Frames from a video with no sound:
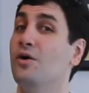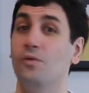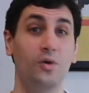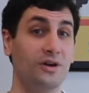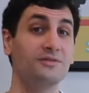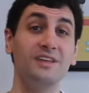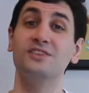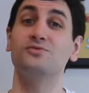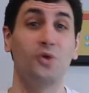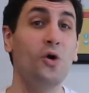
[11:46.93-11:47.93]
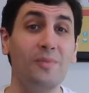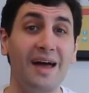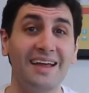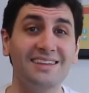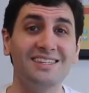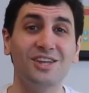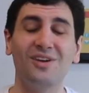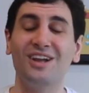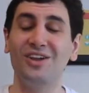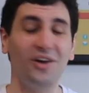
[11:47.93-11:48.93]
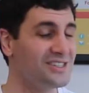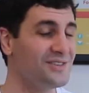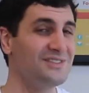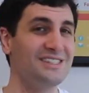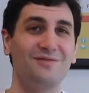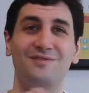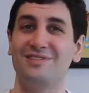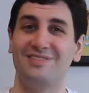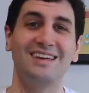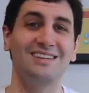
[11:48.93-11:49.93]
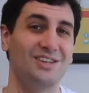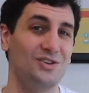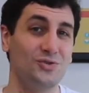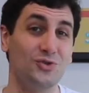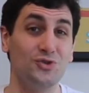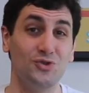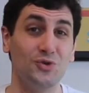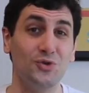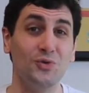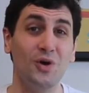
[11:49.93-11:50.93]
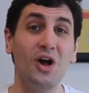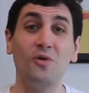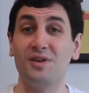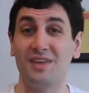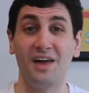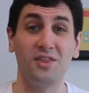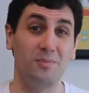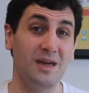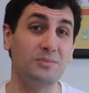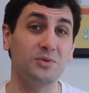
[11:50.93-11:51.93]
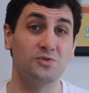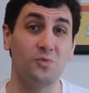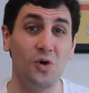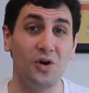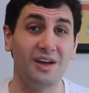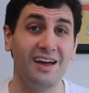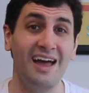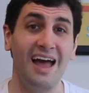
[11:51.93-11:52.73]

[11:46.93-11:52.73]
What if there's romance? There are lots of different things that you can do with other people's work.